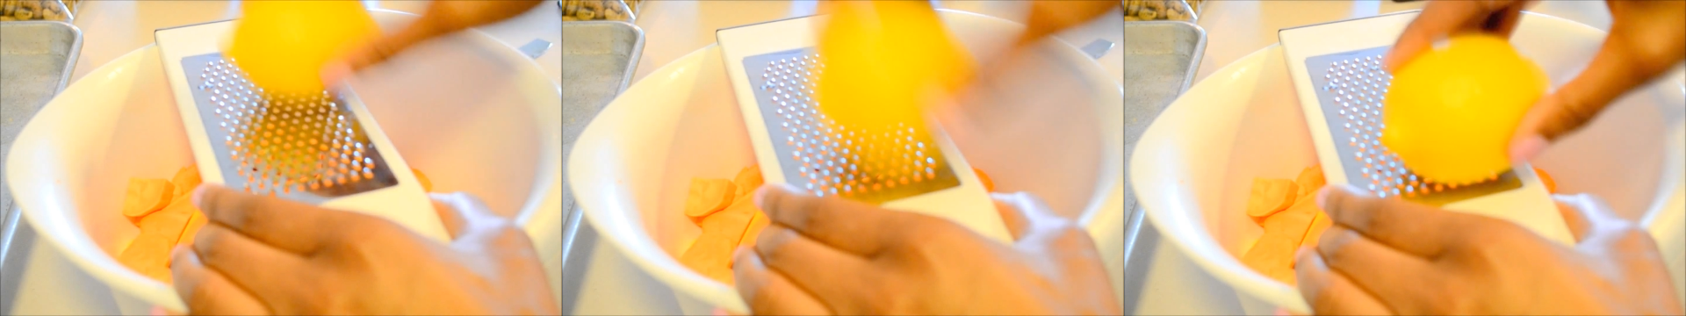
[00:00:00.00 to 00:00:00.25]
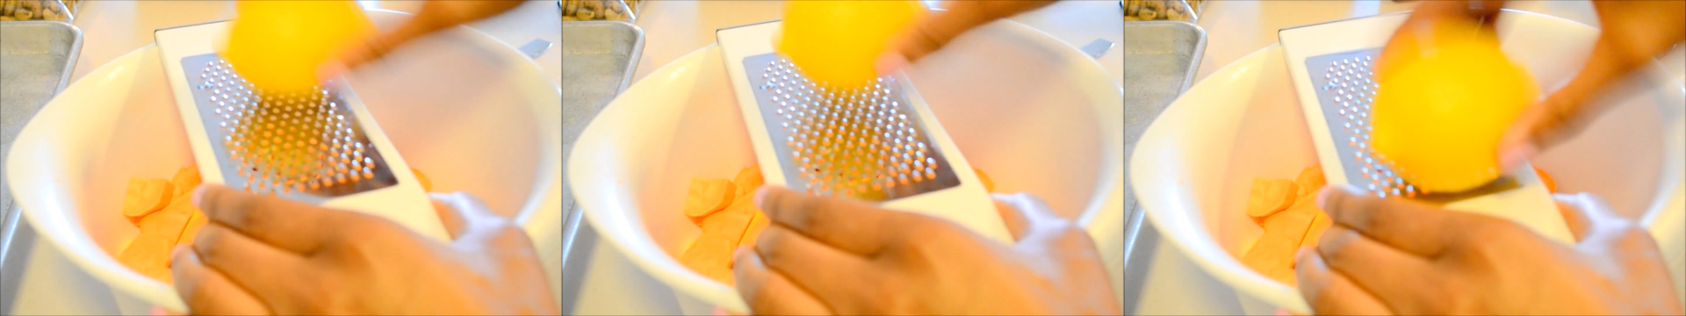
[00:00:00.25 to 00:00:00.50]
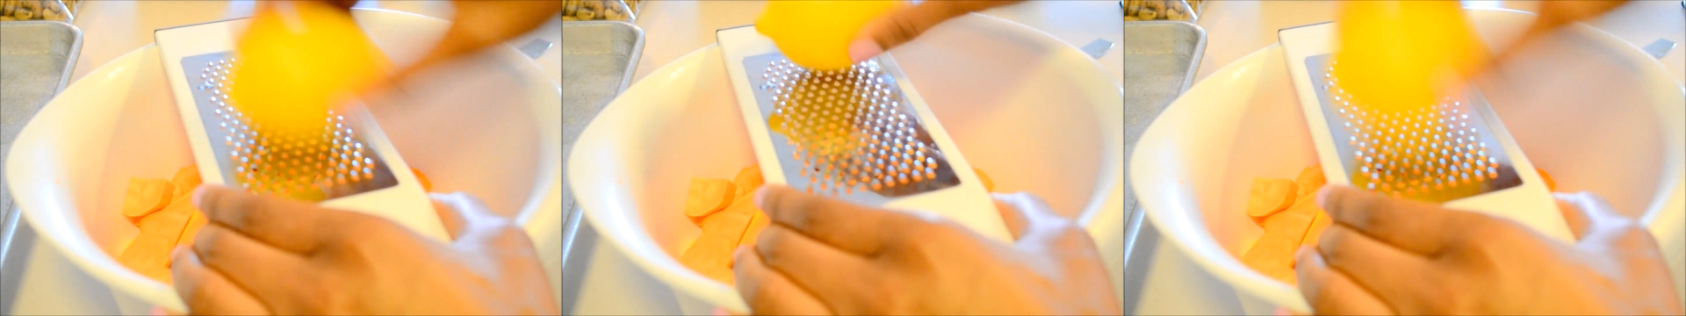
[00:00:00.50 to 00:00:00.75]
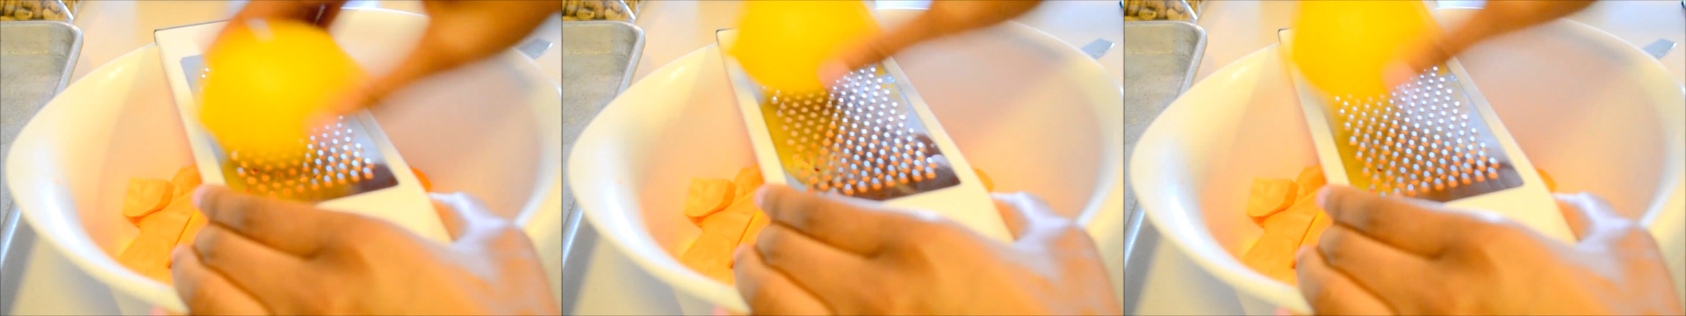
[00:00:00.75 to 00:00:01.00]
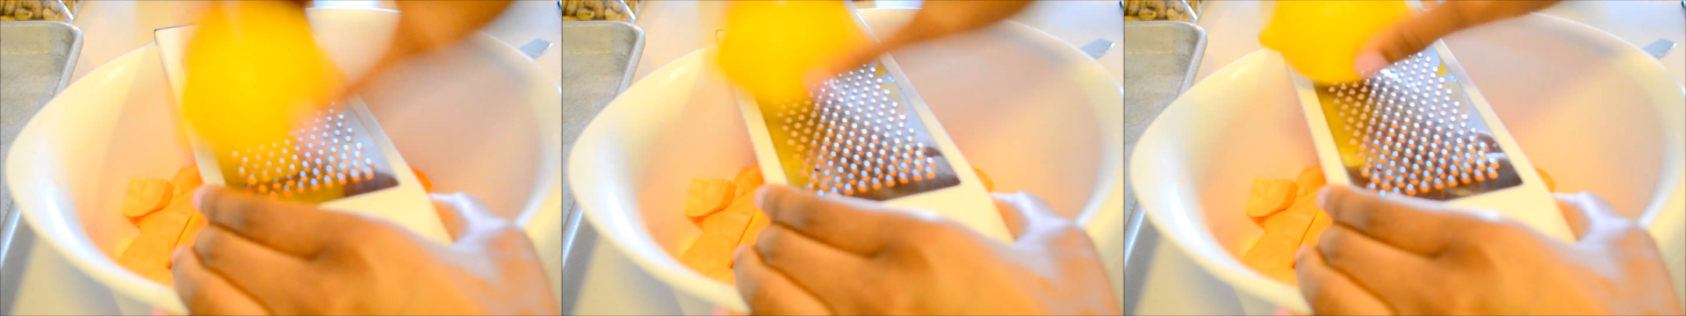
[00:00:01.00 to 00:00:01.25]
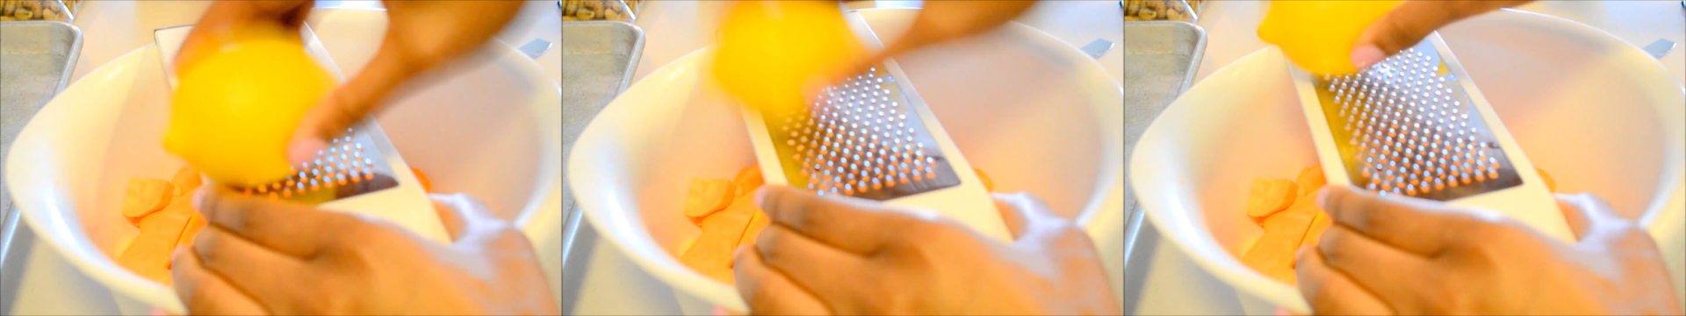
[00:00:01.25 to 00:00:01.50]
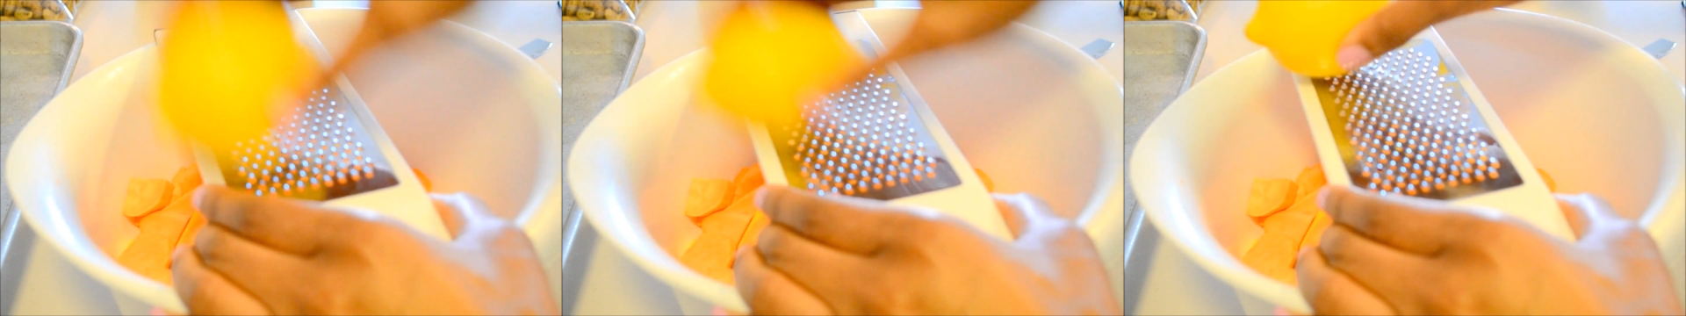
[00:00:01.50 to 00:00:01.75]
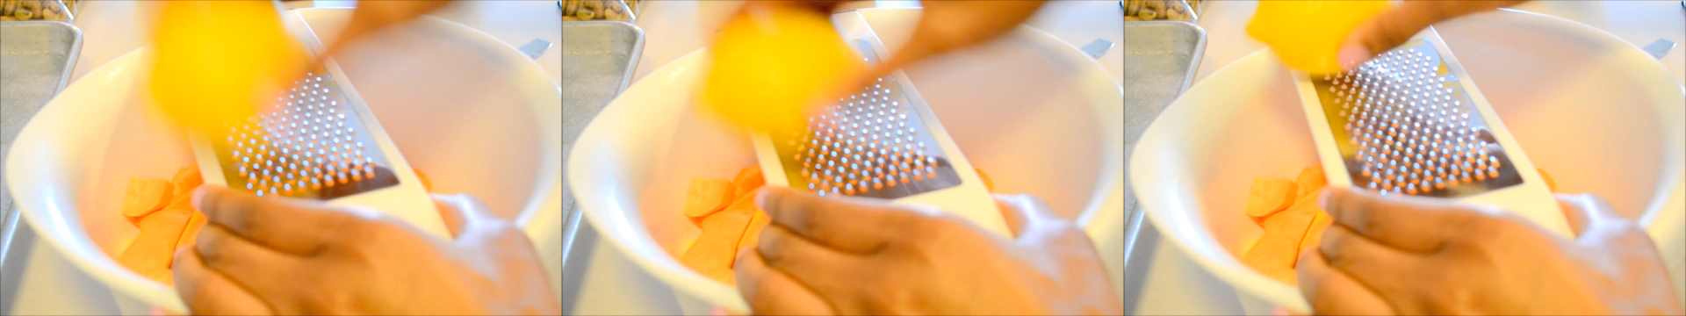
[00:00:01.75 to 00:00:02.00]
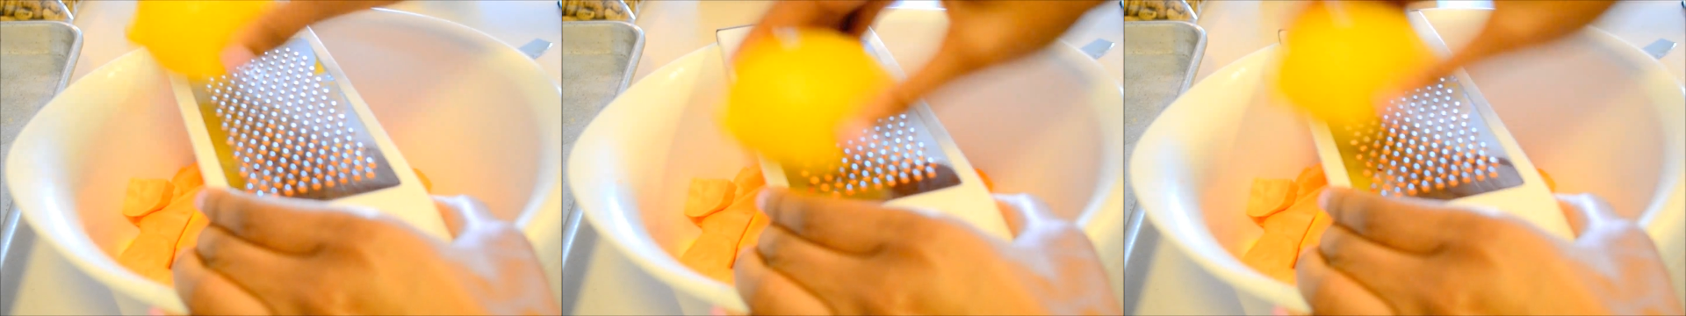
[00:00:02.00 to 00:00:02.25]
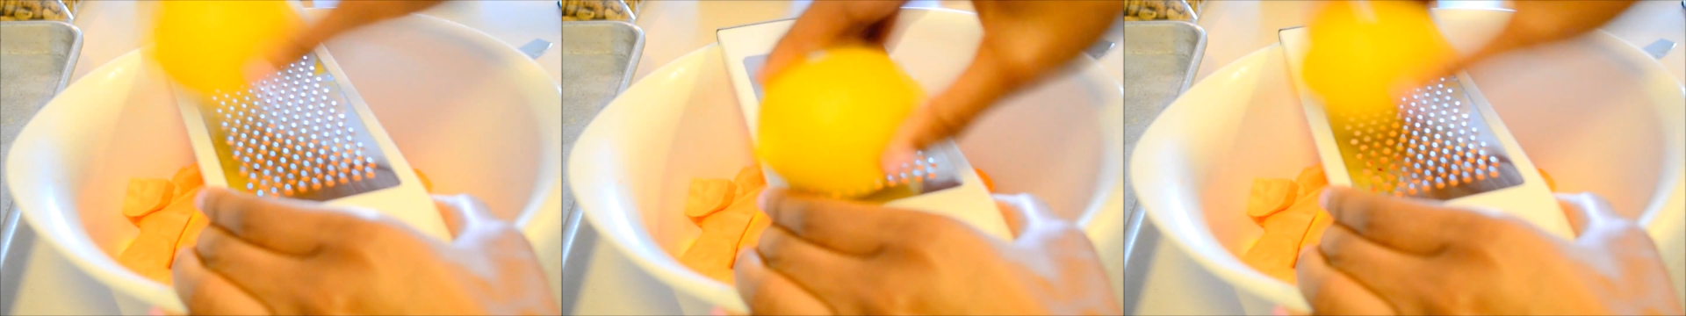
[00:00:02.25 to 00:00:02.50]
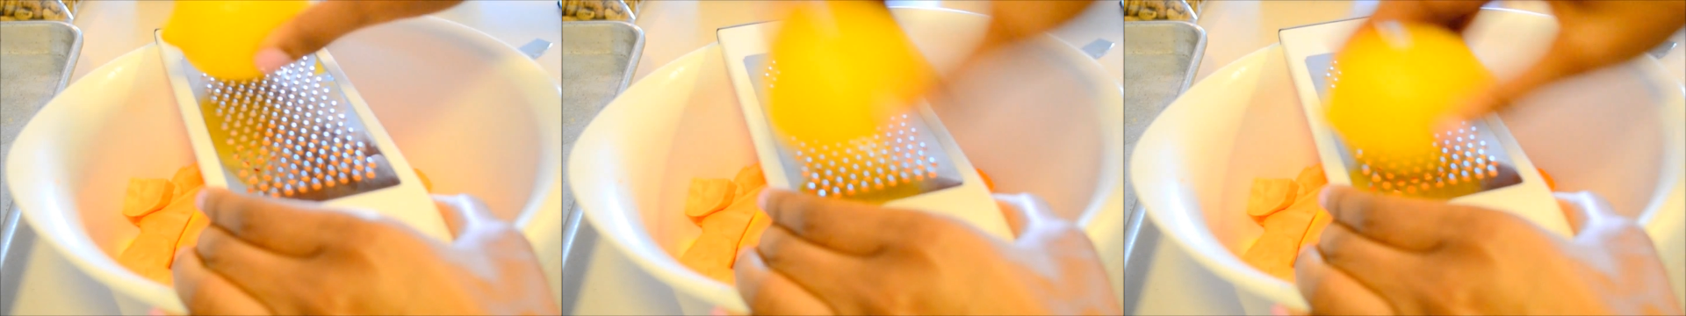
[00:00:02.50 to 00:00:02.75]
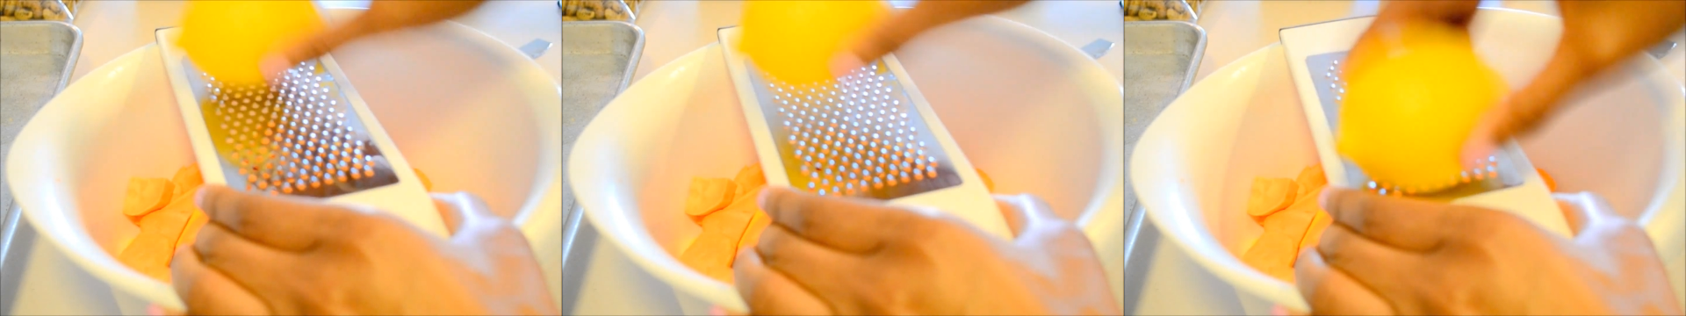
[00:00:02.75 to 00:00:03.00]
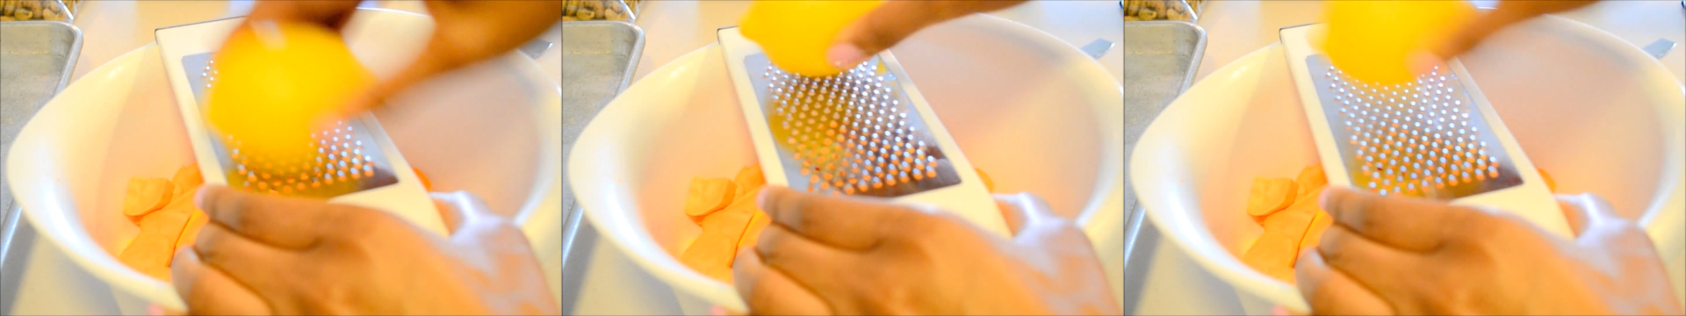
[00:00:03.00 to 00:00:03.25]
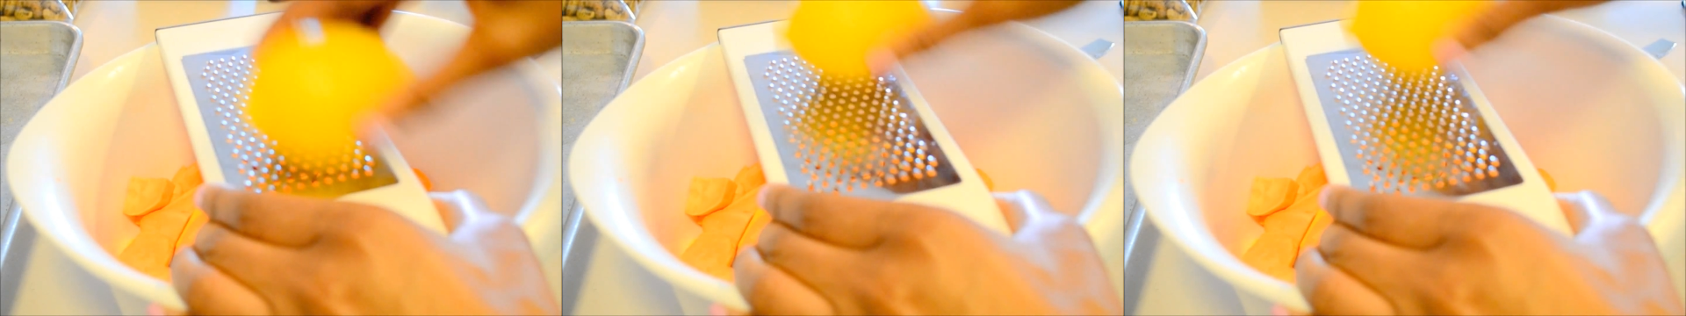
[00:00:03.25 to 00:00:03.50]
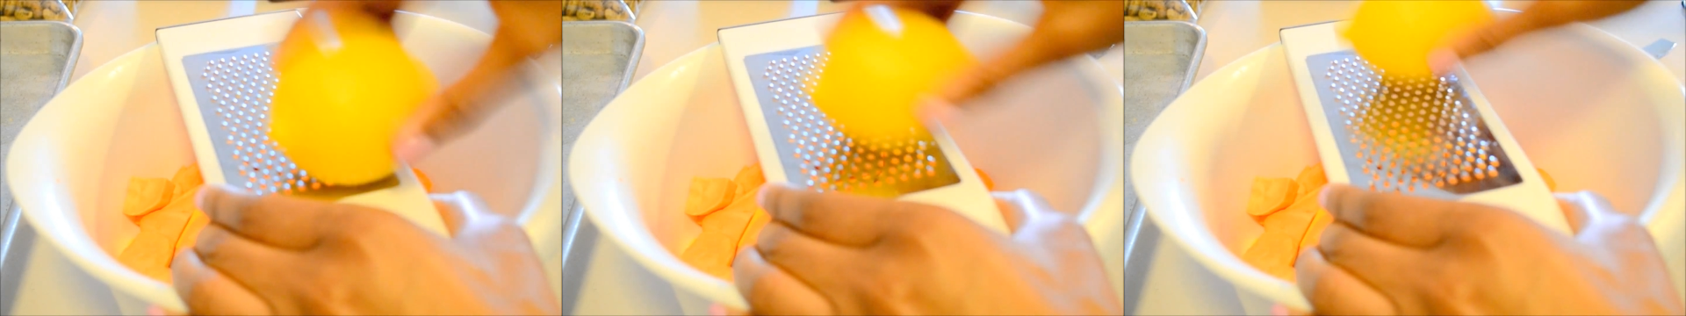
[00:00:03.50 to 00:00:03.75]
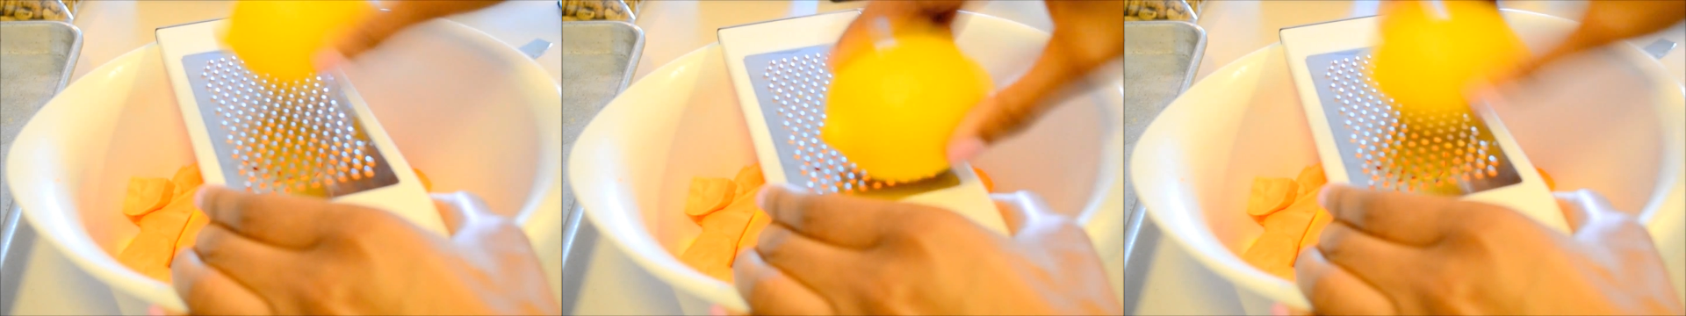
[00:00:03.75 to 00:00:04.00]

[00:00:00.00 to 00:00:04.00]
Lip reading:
Nobody's mouth can be seen.